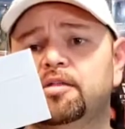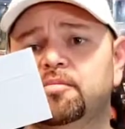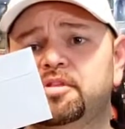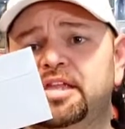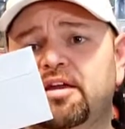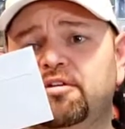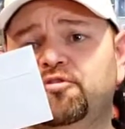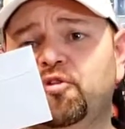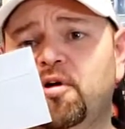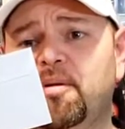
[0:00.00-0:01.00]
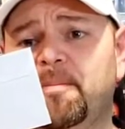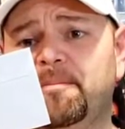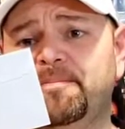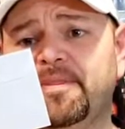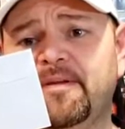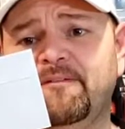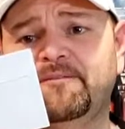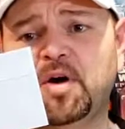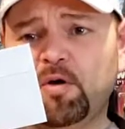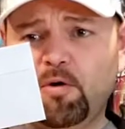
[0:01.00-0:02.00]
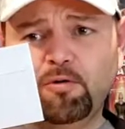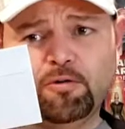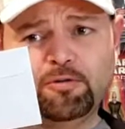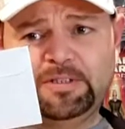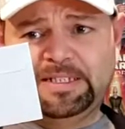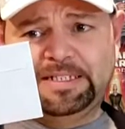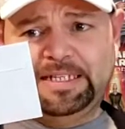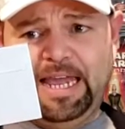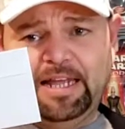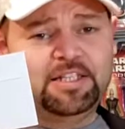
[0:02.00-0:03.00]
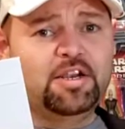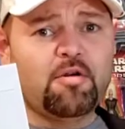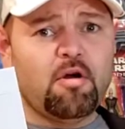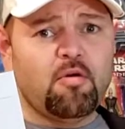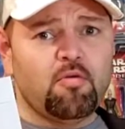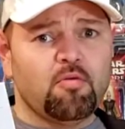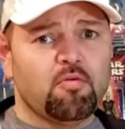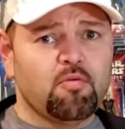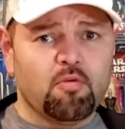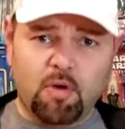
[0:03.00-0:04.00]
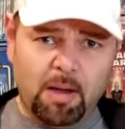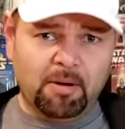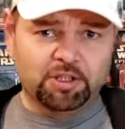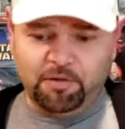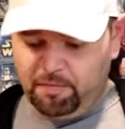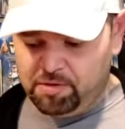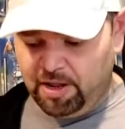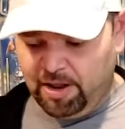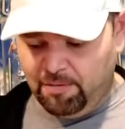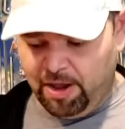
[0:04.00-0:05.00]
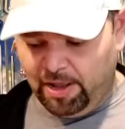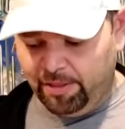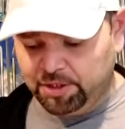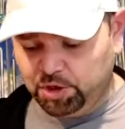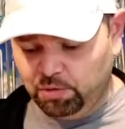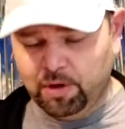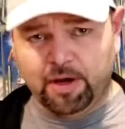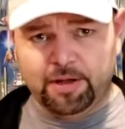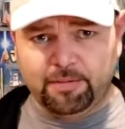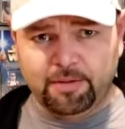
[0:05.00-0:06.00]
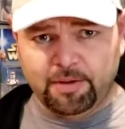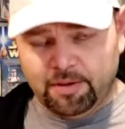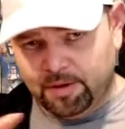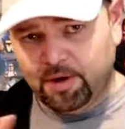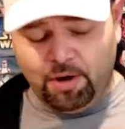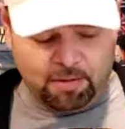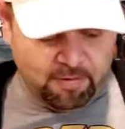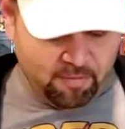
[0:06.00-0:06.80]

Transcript: some stickers from Funko Takatiro. I'm not sure if I'm saying that right. I'll let you uh, correct me